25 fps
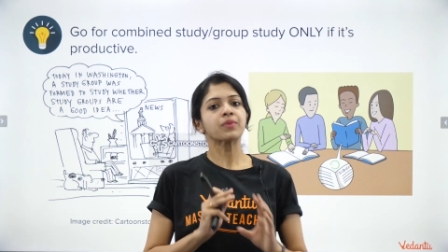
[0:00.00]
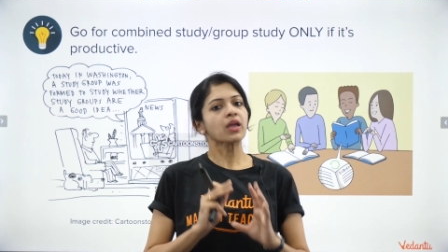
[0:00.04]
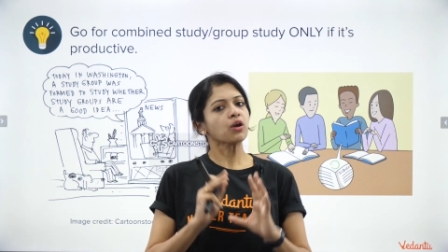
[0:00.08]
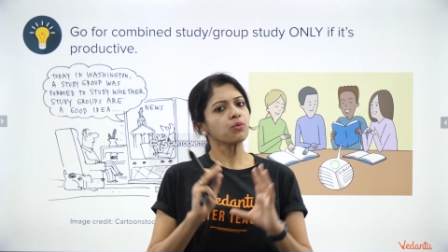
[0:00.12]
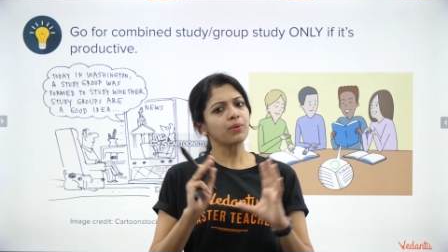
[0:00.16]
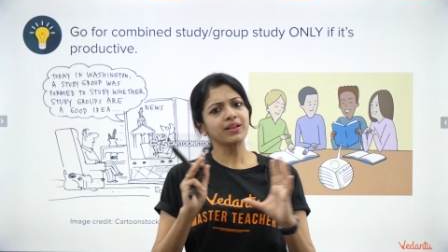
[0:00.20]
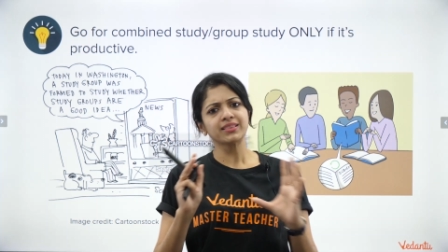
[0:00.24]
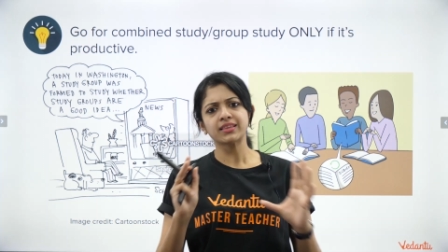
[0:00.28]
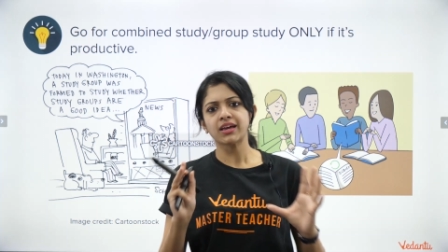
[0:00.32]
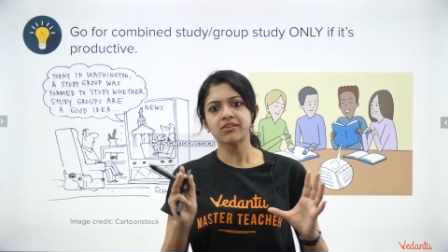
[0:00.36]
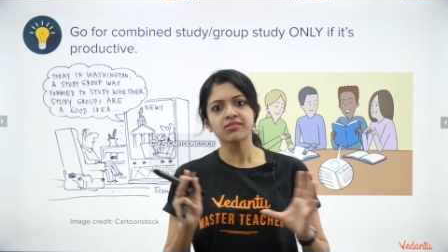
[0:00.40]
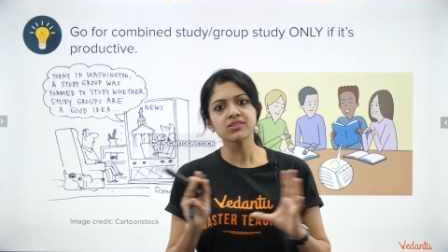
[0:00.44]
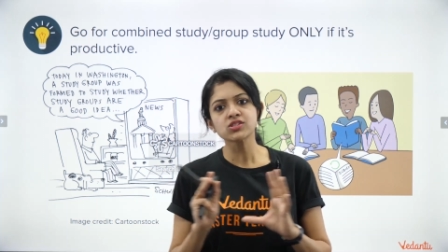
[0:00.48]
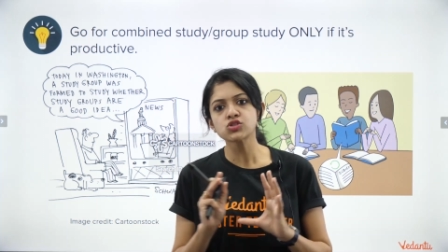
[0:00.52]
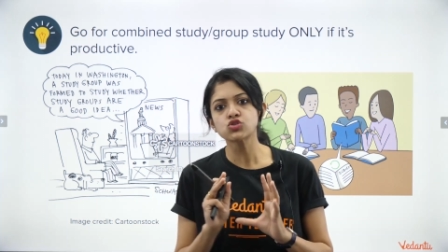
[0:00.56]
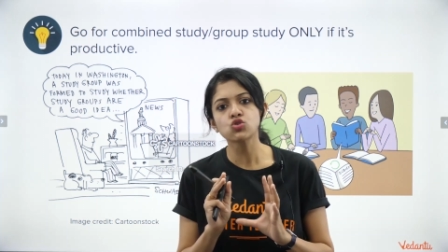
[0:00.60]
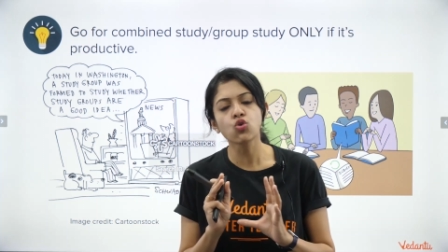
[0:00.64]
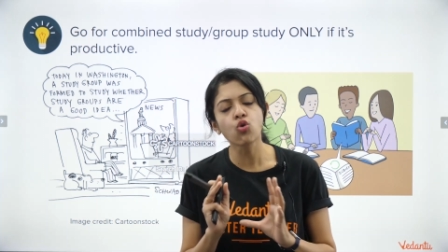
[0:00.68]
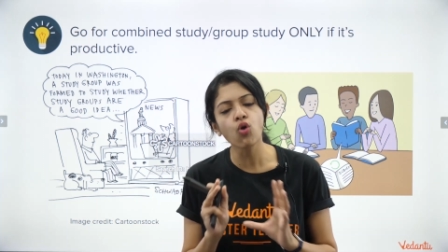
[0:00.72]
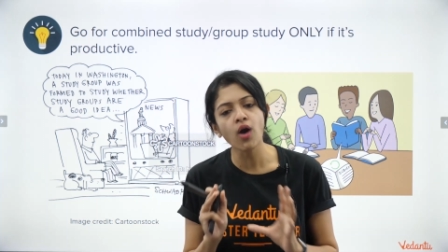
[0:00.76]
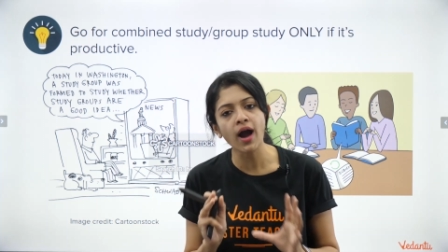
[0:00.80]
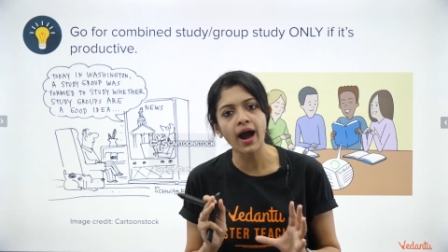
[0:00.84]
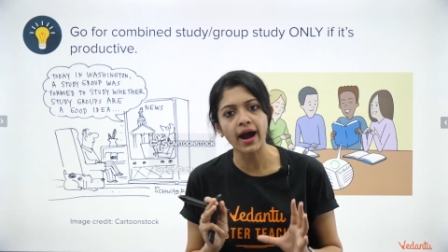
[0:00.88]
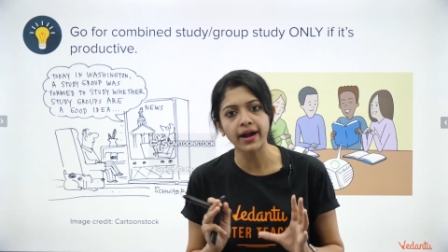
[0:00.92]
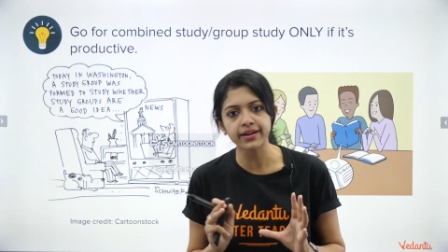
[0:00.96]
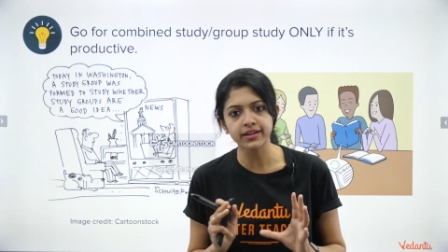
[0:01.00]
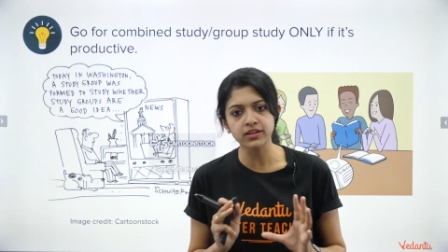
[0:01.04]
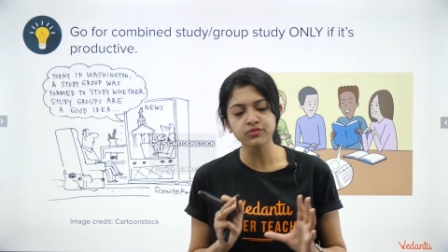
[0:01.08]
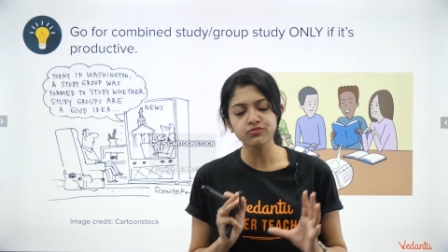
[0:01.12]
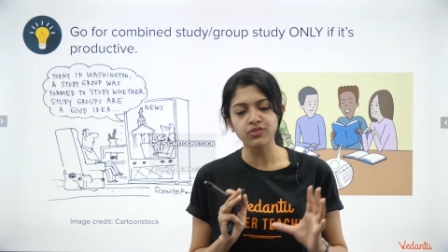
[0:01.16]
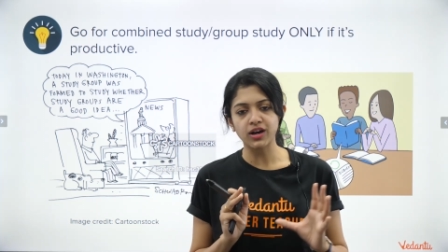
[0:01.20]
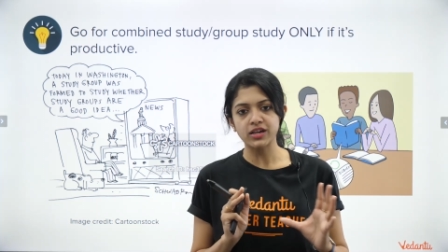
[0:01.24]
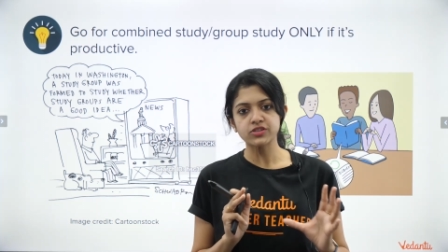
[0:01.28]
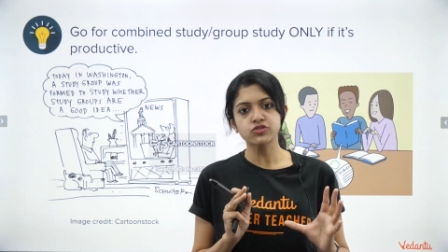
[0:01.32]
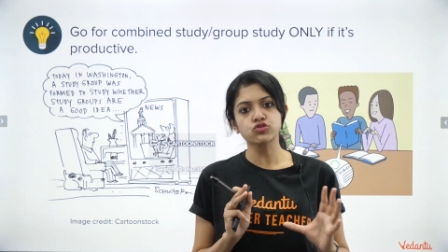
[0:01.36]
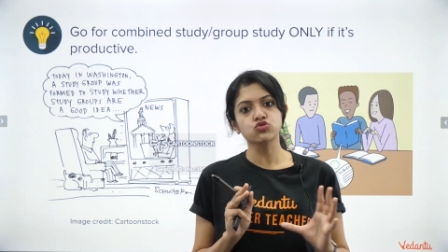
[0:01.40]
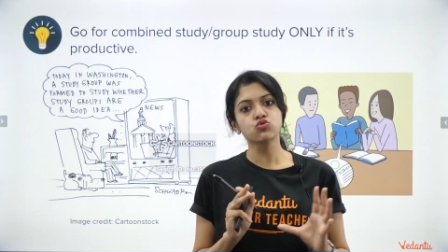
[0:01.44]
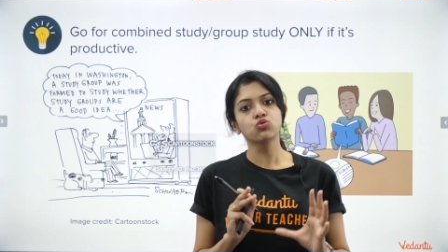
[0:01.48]
Well, there is no hard and
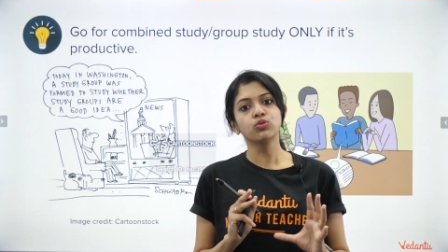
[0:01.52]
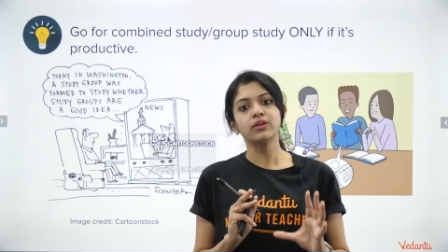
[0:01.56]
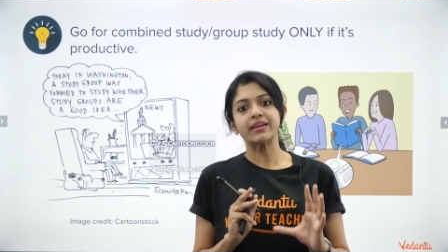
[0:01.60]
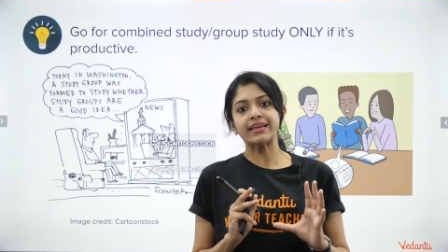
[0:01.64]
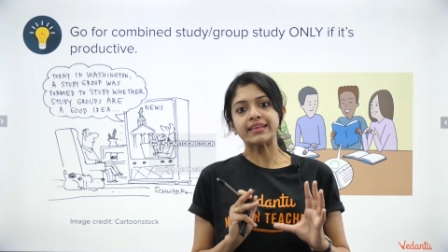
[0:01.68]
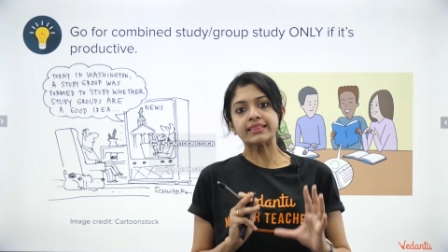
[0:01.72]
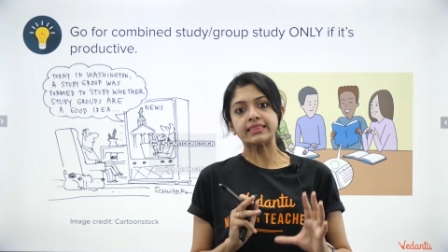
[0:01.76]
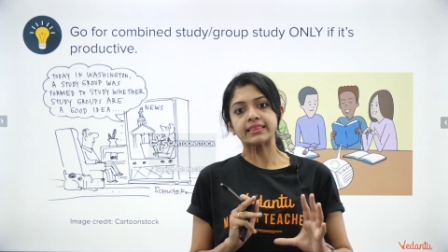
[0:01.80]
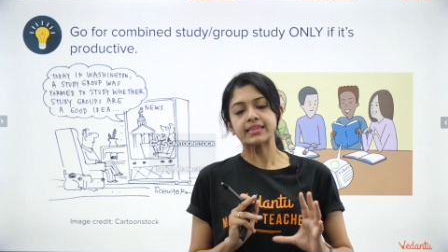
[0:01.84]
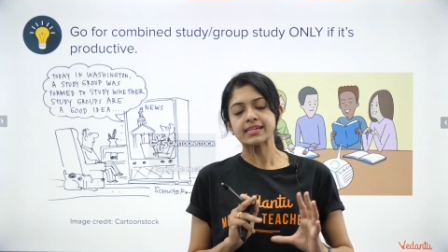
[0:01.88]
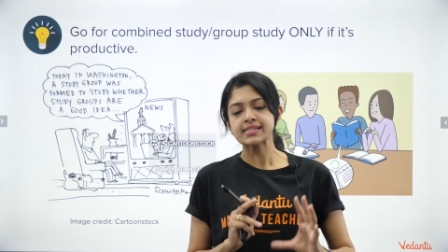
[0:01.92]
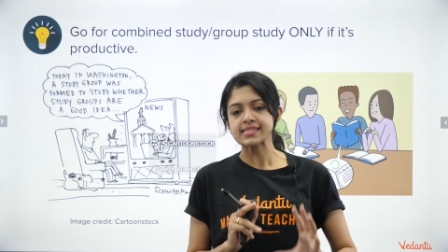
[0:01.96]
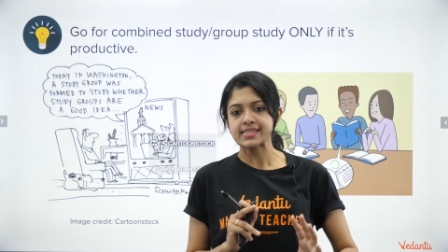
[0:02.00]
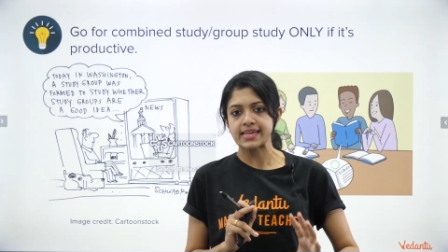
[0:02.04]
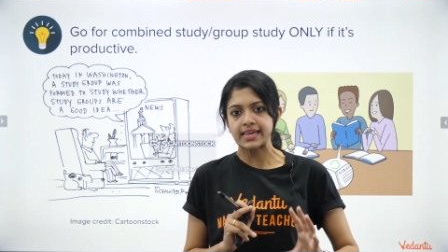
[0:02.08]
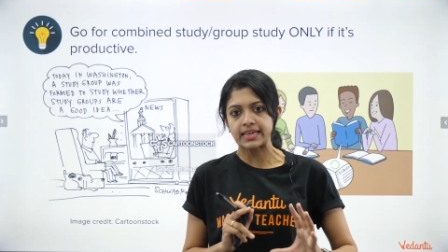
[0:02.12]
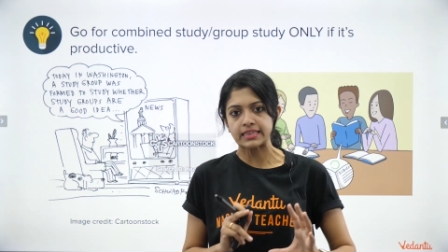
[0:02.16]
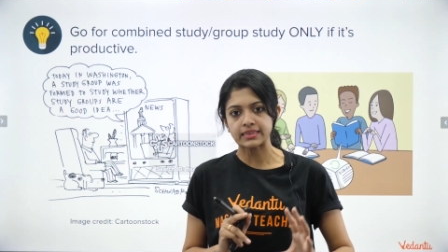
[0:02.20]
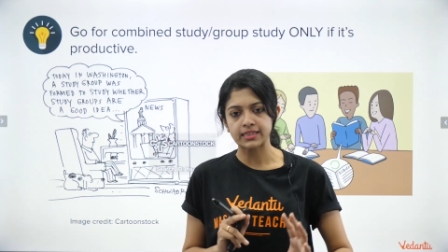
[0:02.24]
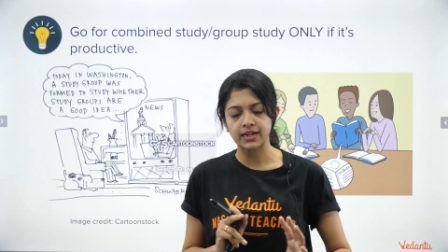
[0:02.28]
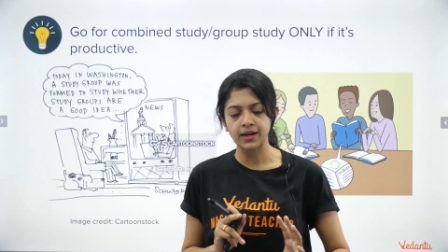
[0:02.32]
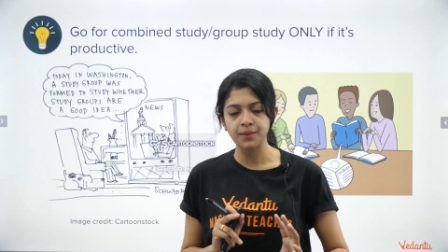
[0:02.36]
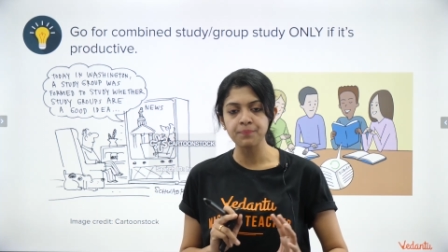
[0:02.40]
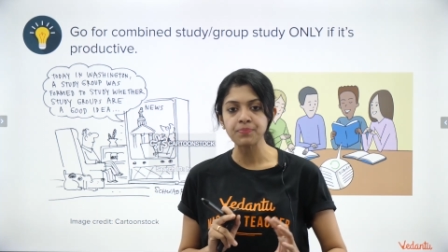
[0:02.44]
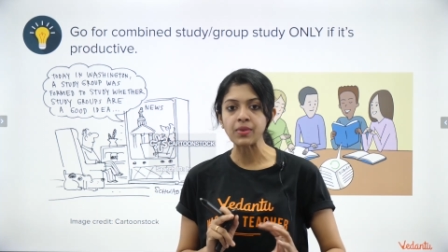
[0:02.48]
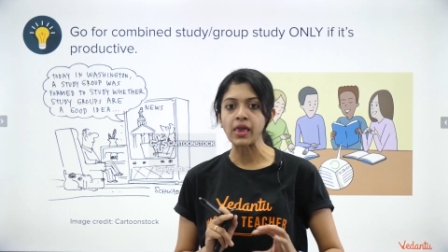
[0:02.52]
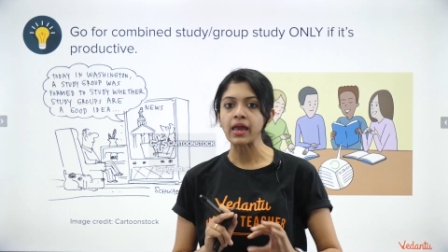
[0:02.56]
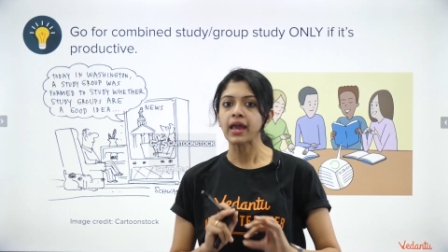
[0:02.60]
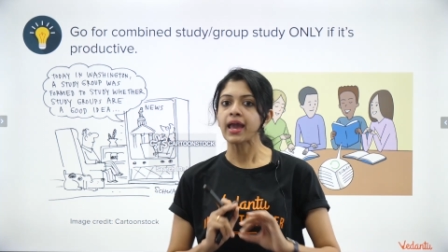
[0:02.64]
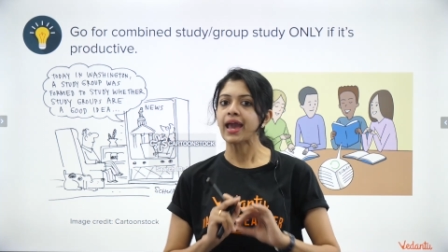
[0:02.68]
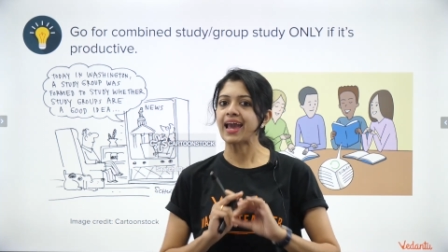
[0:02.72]
fast rule in this either.